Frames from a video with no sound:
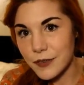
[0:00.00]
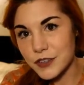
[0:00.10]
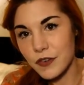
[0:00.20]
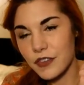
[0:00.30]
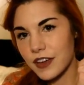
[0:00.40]

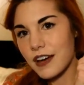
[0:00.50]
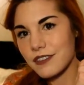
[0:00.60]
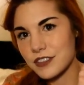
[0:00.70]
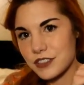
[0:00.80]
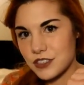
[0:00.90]
First of all, the
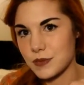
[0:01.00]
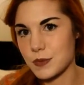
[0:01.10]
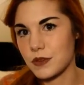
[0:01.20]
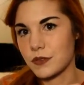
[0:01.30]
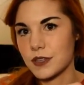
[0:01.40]
cover is just
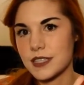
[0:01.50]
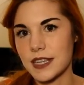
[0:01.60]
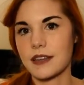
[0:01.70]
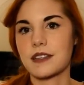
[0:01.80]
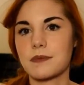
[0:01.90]
beautiful. It's
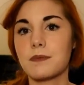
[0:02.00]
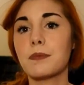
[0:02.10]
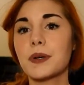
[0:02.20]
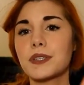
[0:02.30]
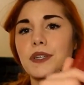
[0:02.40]
like this
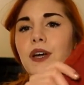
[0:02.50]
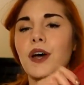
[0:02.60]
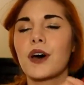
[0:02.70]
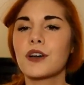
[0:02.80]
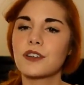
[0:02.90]

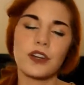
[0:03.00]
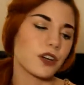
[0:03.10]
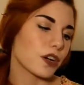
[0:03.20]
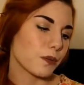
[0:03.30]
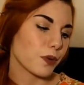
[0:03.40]

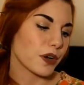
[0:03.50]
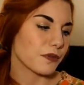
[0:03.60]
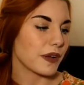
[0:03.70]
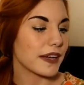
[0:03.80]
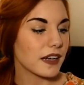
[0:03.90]
dark burnt
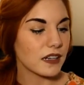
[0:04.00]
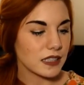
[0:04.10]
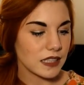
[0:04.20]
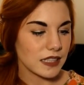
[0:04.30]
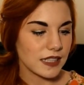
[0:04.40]
red
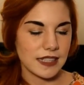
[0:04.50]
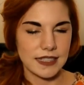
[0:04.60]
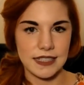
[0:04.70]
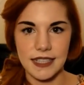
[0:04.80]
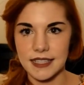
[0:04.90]
color,
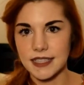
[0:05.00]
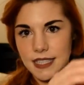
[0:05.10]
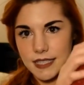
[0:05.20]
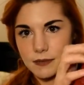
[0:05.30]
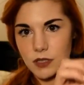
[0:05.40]
and it's
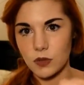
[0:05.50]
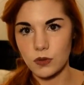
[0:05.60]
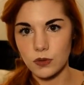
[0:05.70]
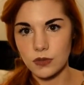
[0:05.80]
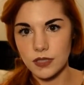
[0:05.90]
got some
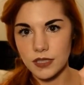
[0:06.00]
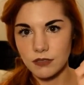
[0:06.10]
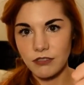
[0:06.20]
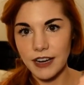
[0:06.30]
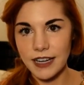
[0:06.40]
gold
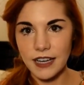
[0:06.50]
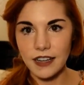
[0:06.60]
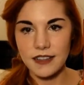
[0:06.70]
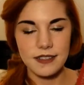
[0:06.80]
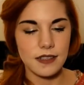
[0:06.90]
writing
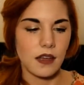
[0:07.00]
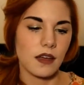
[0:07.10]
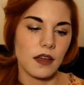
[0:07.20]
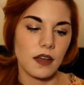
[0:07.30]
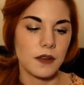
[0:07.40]
on the
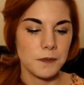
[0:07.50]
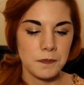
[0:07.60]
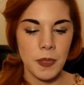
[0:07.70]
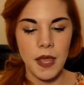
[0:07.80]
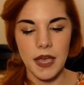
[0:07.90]
side,
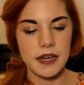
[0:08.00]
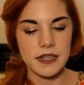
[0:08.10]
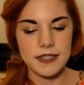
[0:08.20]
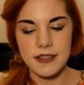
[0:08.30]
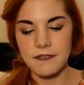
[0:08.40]
and it
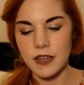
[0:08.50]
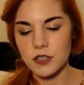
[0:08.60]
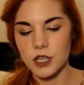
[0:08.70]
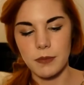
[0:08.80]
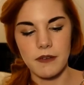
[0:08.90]
is The
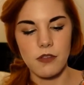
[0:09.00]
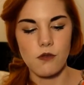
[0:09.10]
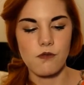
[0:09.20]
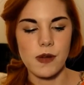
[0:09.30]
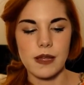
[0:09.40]
Fellowship of the
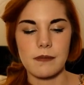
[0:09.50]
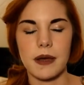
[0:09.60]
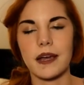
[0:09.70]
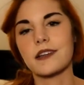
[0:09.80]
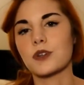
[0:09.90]
Ring
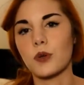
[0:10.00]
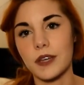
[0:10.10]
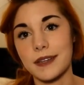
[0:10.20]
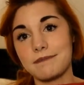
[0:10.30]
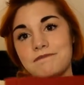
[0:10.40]
by Tolkien.